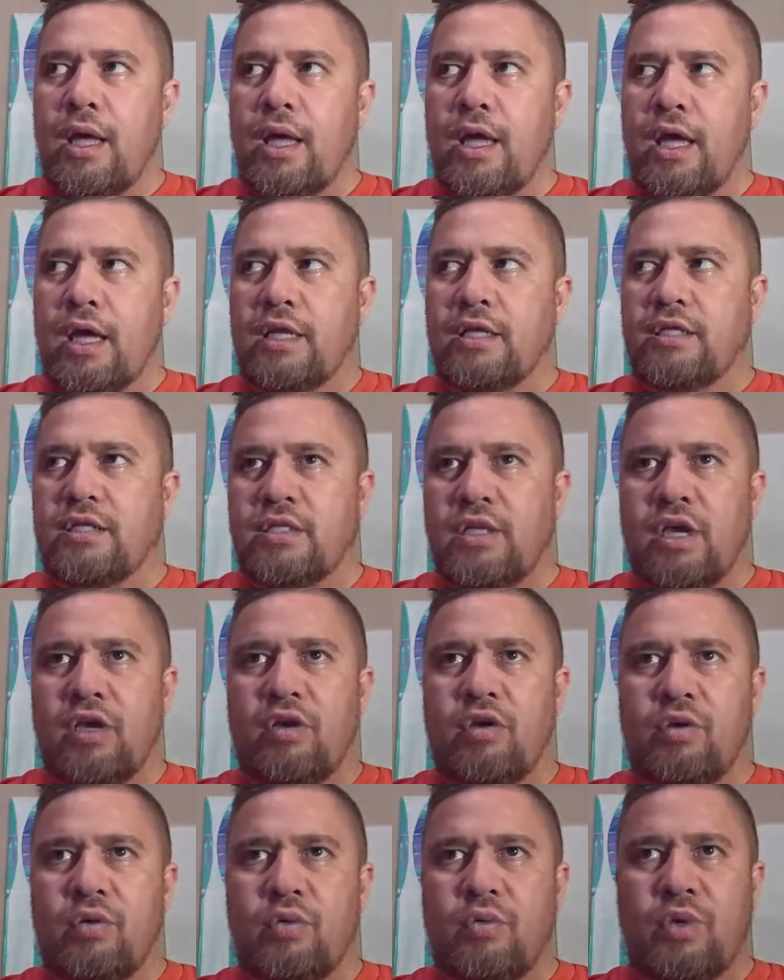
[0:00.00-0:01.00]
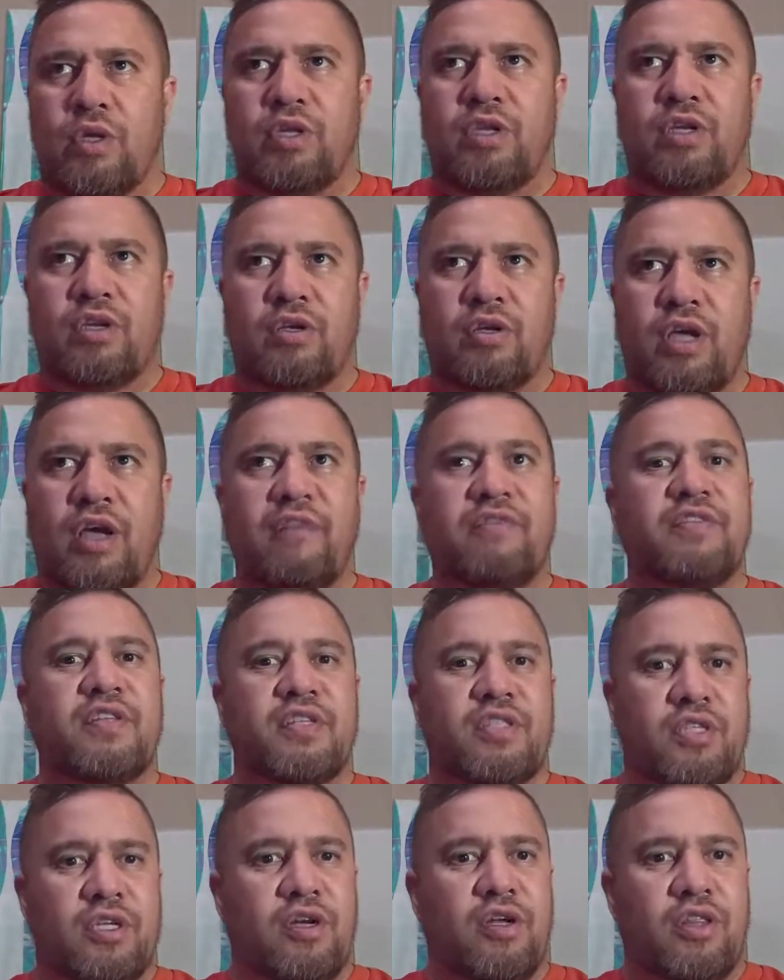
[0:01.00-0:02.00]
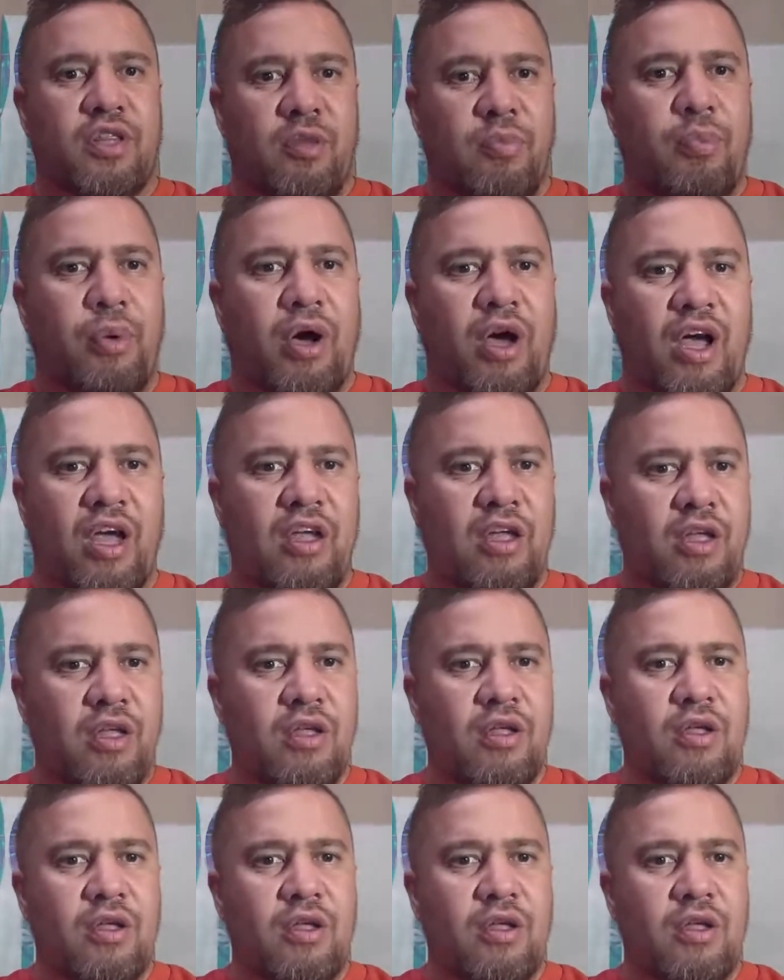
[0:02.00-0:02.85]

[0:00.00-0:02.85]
And so when you have to sit on the pai